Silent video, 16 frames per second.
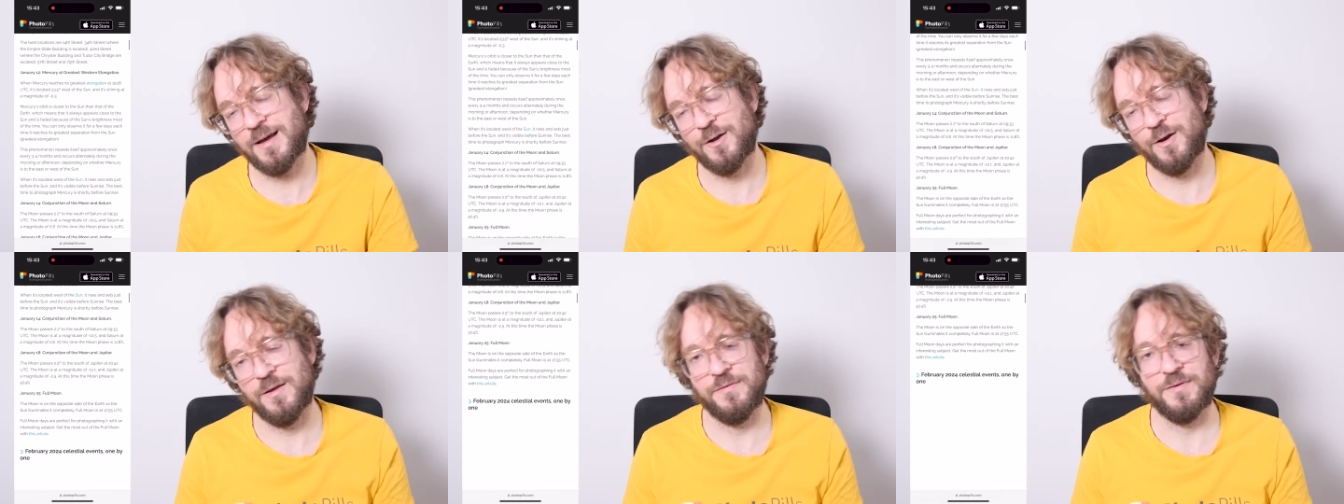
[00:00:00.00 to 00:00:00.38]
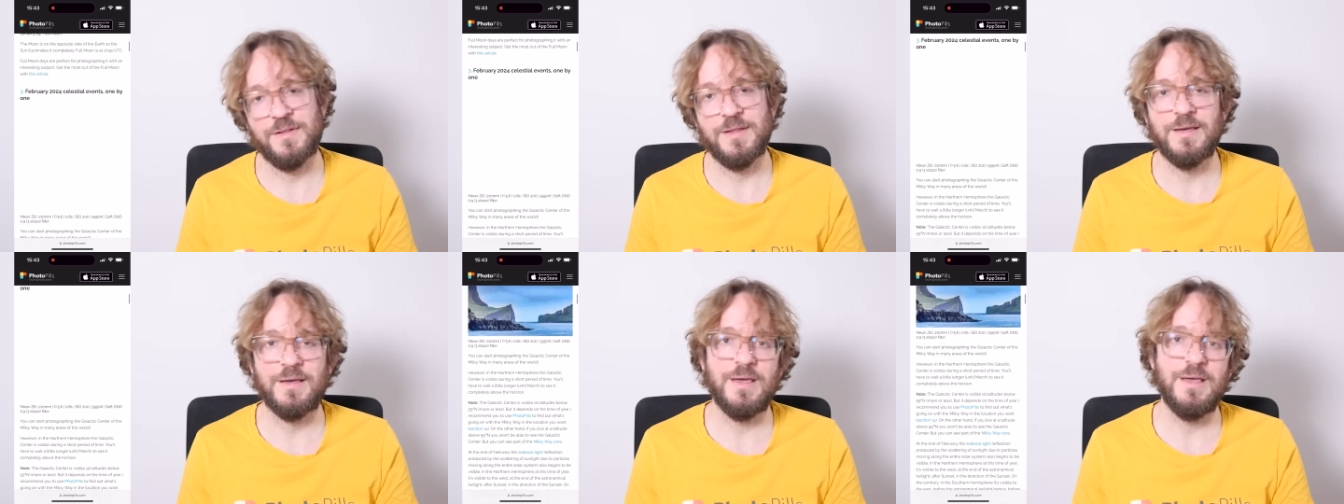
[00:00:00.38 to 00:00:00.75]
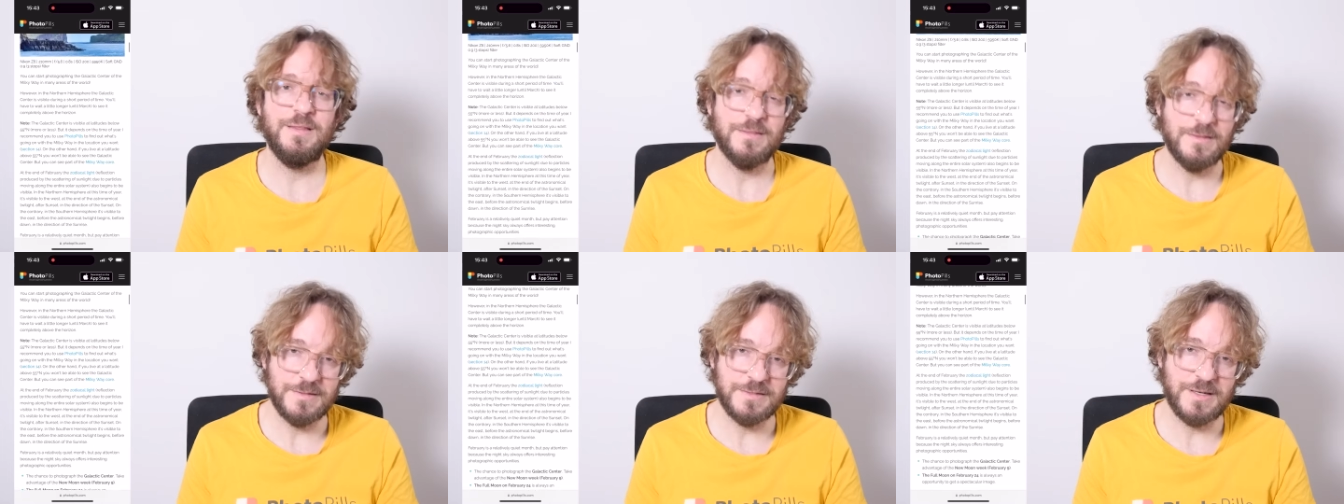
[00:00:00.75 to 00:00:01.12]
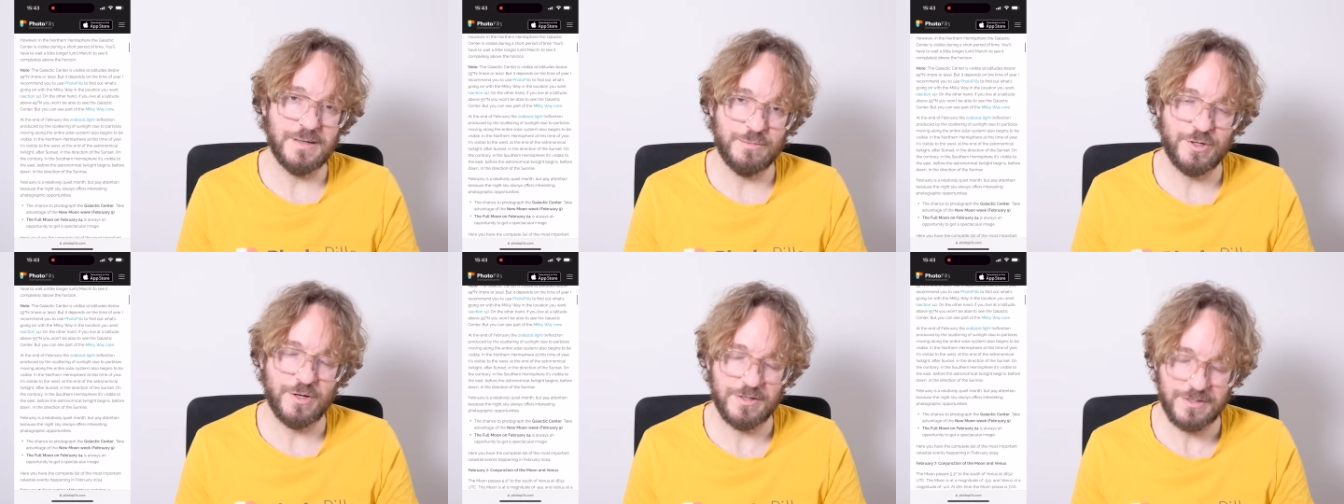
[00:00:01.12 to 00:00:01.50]
I'm gonna leave a link in the
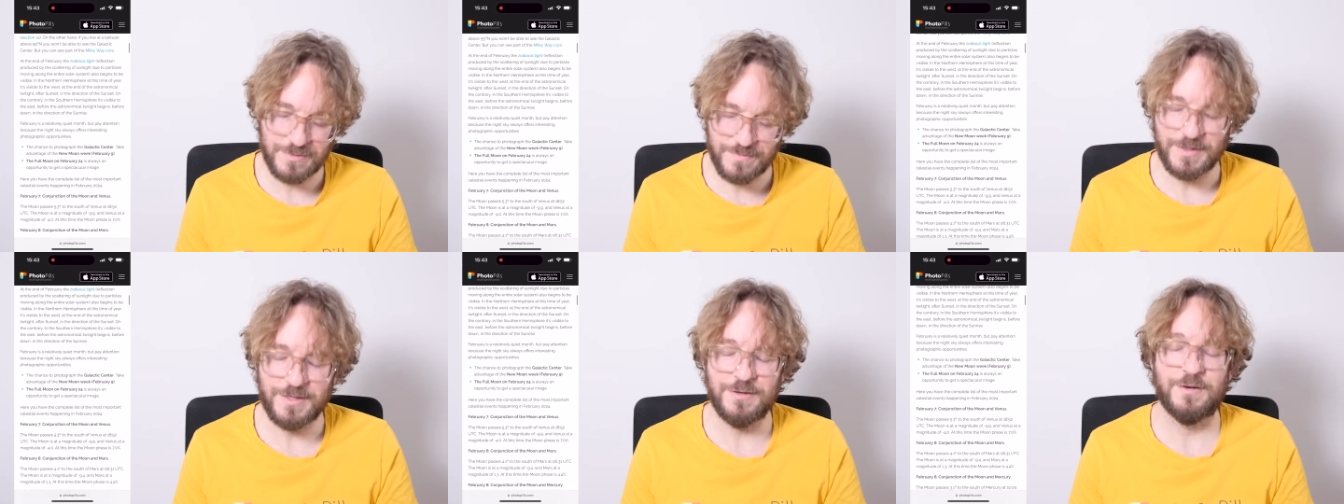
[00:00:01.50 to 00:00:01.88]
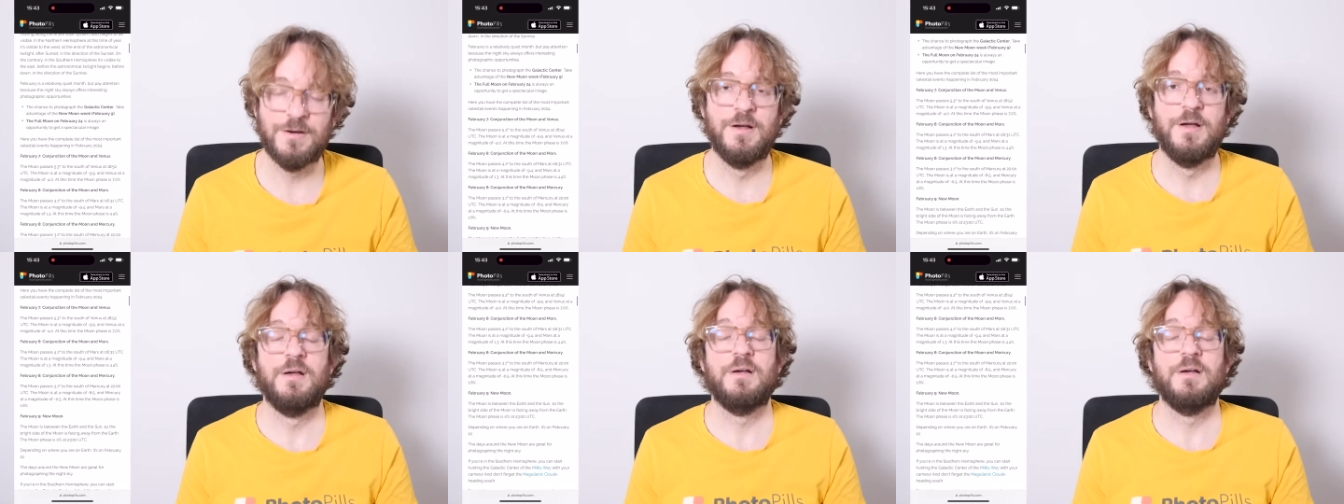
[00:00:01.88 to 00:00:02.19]
description of this video